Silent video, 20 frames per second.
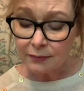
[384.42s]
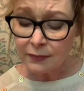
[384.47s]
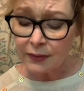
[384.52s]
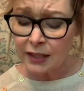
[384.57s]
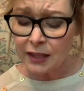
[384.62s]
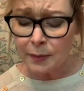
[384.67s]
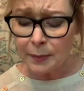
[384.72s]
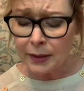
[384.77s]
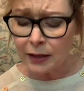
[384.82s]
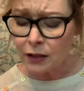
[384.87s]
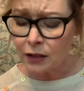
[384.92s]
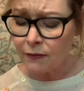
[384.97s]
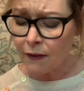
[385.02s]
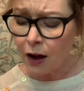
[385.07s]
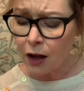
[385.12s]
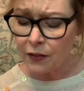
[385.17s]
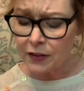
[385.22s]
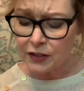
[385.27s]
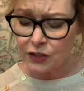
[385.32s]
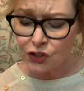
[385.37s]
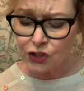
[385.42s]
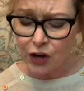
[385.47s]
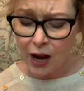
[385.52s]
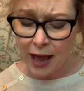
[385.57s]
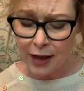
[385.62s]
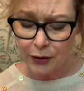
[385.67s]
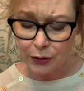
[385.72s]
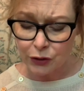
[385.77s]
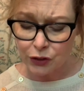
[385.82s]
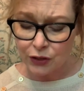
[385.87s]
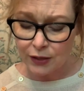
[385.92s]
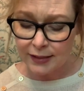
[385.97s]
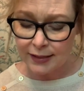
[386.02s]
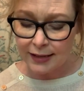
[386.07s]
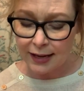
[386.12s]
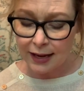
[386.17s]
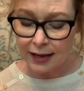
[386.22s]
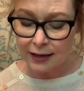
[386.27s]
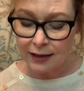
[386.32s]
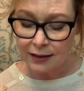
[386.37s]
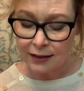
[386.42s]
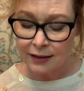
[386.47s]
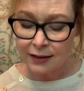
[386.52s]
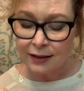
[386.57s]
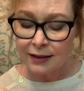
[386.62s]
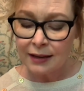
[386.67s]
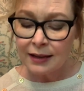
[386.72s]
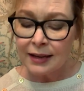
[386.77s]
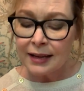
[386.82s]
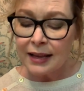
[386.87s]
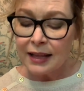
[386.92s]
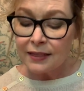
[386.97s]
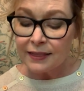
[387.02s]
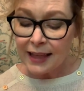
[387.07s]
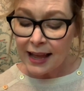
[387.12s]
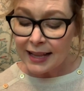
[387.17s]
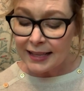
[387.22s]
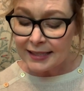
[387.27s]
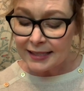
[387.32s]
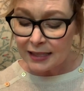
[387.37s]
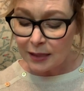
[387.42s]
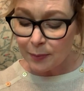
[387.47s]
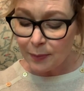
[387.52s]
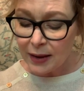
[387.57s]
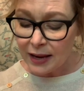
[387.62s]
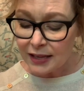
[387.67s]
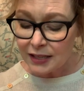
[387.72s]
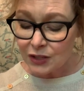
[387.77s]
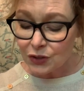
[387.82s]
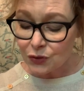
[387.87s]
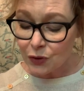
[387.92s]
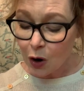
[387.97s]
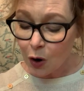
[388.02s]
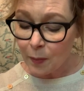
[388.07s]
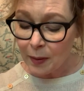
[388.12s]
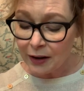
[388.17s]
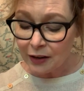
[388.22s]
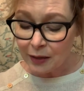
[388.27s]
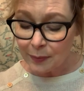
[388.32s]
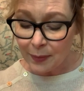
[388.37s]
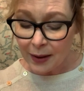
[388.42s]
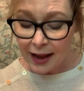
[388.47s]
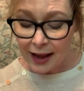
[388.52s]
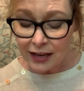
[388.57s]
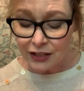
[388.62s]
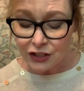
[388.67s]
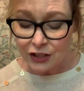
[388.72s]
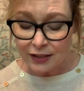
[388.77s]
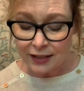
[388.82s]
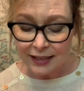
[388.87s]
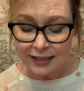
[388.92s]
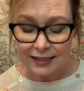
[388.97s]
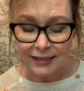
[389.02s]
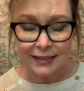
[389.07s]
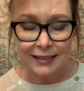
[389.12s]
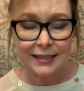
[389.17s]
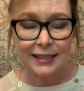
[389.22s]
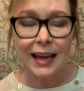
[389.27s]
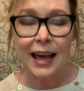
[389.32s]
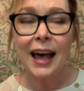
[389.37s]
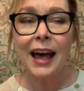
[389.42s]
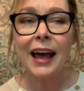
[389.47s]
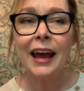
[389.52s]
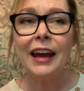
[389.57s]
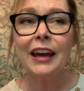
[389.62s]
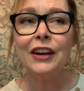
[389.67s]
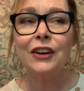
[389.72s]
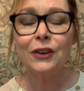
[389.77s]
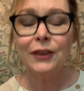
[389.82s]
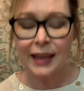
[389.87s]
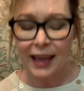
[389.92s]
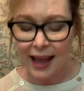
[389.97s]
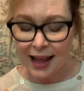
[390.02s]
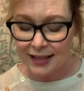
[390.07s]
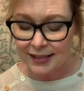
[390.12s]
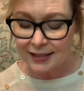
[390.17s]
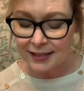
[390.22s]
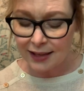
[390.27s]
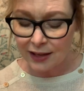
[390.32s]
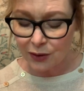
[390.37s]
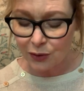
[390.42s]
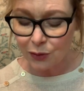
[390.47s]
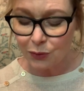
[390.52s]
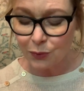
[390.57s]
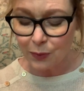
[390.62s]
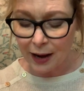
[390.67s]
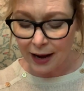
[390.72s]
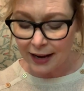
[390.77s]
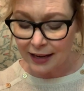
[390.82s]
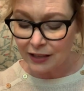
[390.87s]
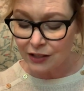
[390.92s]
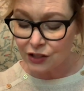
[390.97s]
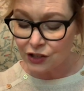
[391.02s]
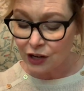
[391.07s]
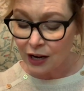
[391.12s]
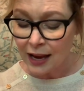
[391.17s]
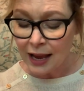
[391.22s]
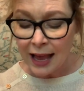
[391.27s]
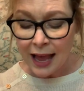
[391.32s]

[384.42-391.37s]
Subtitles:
In the middle of all this chatter, she said, "That's the best strawberry patch in the entire Catskill Range.